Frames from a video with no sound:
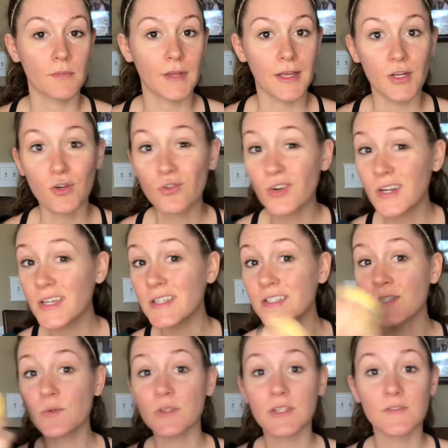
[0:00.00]
like
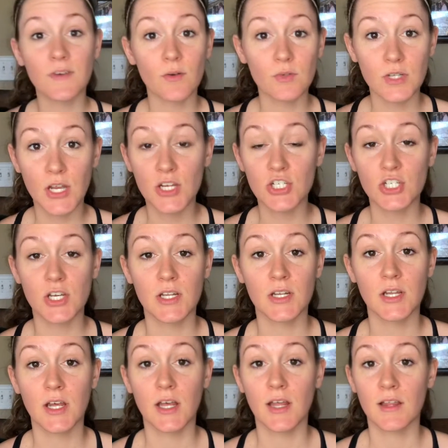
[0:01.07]
crazy with the
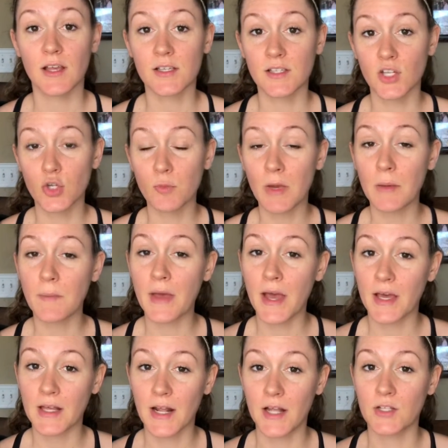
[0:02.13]
foundation, because then you might
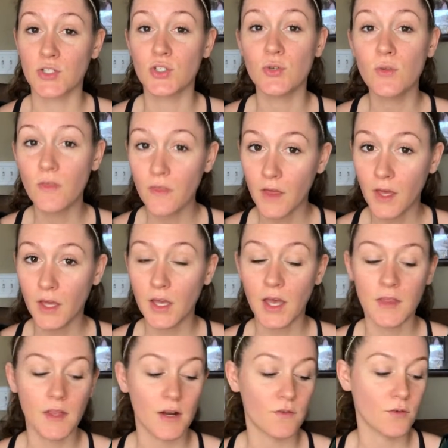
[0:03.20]
pack it on too thick,
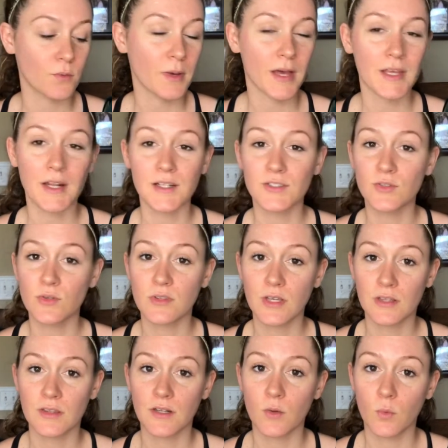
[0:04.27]
and then if you pack it on too
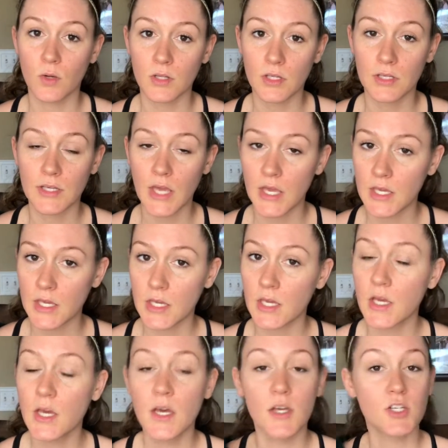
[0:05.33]
thick, then it will look
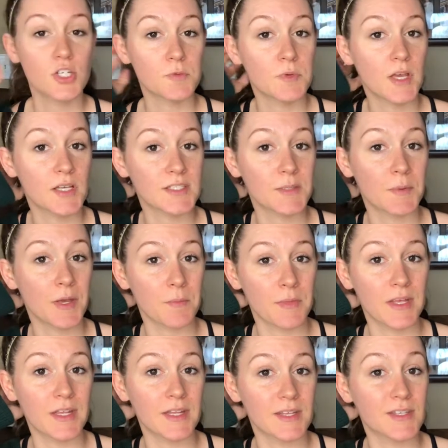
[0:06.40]
cakey just because the
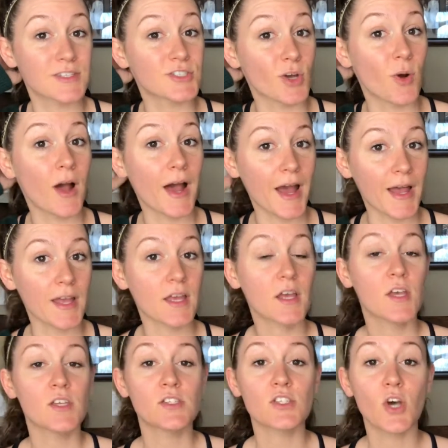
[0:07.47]
pigment in it is so high.
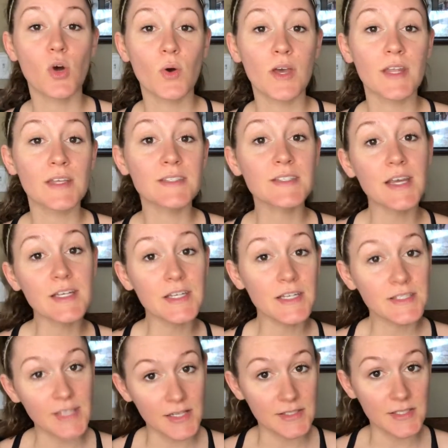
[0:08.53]
So it is technique
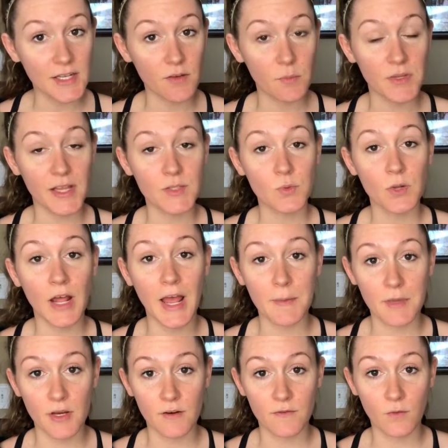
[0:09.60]
sensitive, but that's what
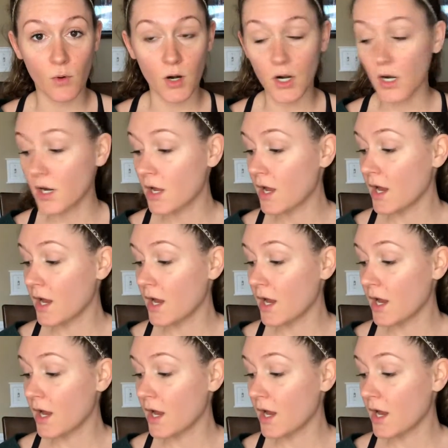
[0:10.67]
I'm here for,